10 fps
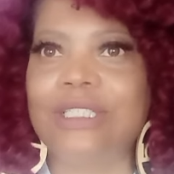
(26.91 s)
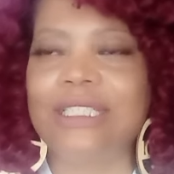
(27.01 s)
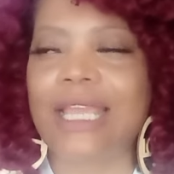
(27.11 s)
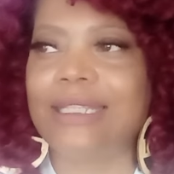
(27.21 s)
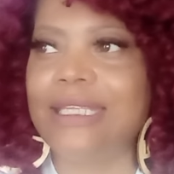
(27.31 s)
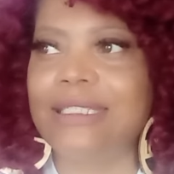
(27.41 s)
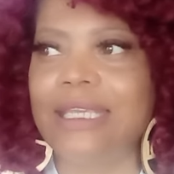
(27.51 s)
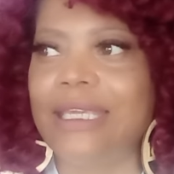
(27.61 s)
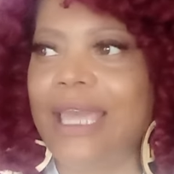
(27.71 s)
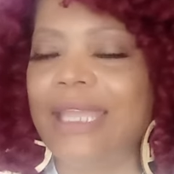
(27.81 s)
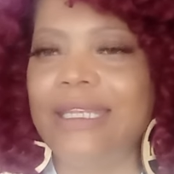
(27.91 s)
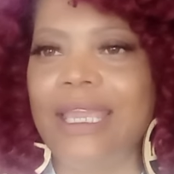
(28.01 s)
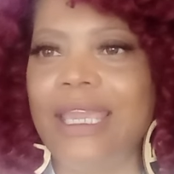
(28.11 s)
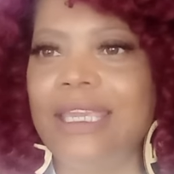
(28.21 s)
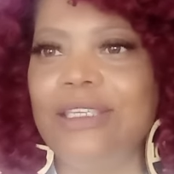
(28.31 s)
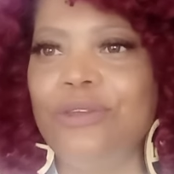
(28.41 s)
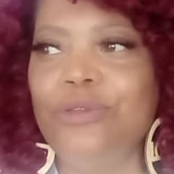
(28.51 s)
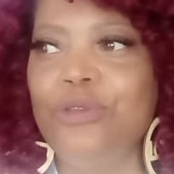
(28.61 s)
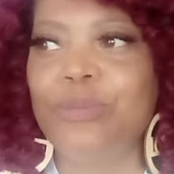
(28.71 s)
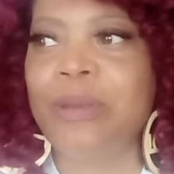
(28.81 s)
It's like they're saying, God dang,
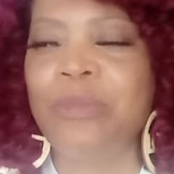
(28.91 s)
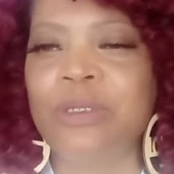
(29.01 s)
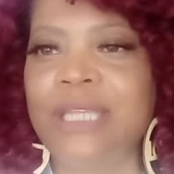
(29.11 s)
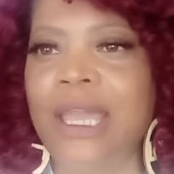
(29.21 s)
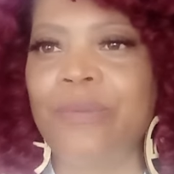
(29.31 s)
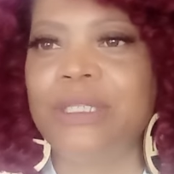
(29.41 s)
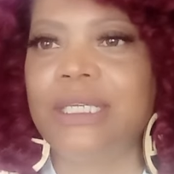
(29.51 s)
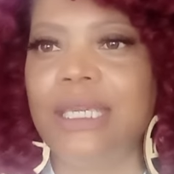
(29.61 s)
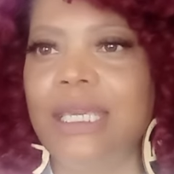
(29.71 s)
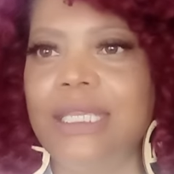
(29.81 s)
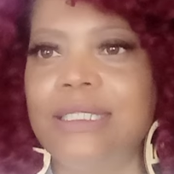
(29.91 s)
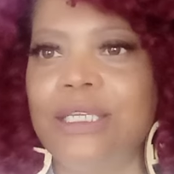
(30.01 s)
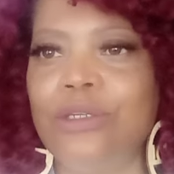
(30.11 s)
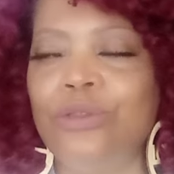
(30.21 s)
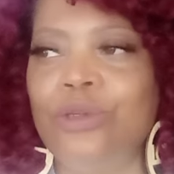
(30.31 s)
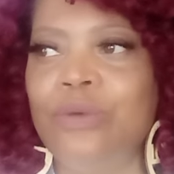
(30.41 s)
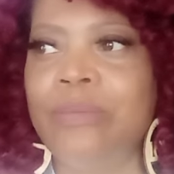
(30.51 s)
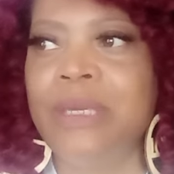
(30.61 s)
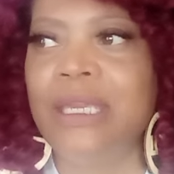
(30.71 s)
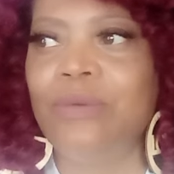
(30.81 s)
you spend more time with the kids than you do with
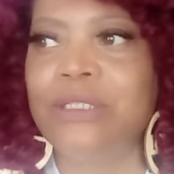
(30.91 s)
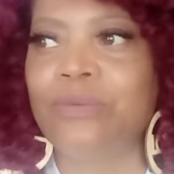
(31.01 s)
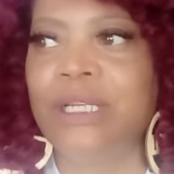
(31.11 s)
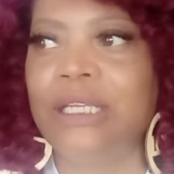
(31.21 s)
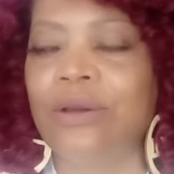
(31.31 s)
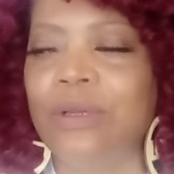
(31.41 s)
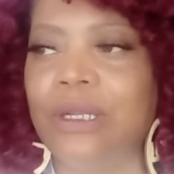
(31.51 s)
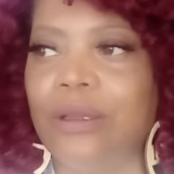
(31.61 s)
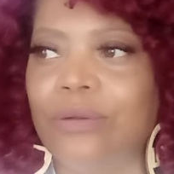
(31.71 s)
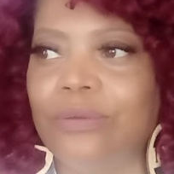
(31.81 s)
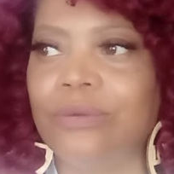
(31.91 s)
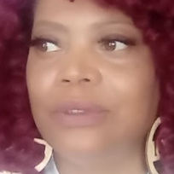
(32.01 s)
me. What's really going on?